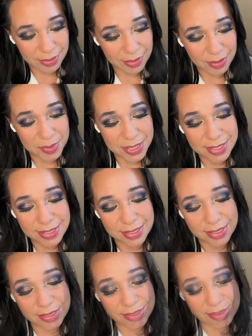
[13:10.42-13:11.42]
Let me
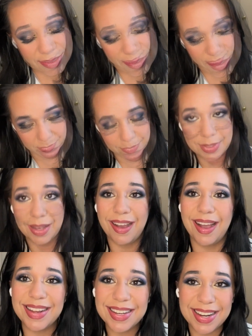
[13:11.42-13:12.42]
see.
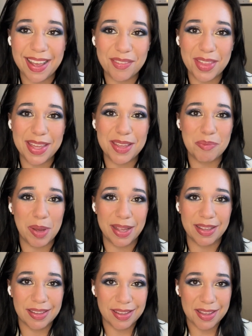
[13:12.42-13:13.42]
I didn't have that in my
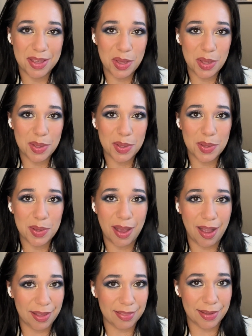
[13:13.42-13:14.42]

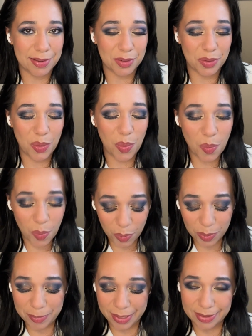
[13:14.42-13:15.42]
eyeliner
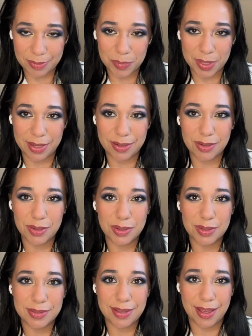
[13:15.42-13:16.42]
or my lip liner
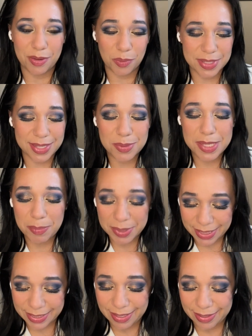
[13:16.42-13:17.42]
categories. That was
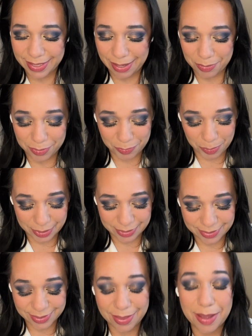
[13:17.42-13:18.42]
completely unaccounted for.
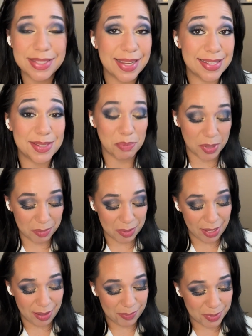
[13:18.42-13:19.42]
So that does bring me
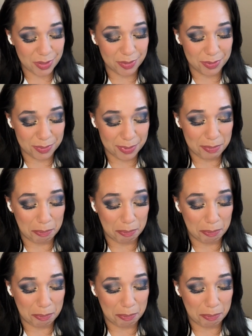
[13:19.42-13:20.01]
up to,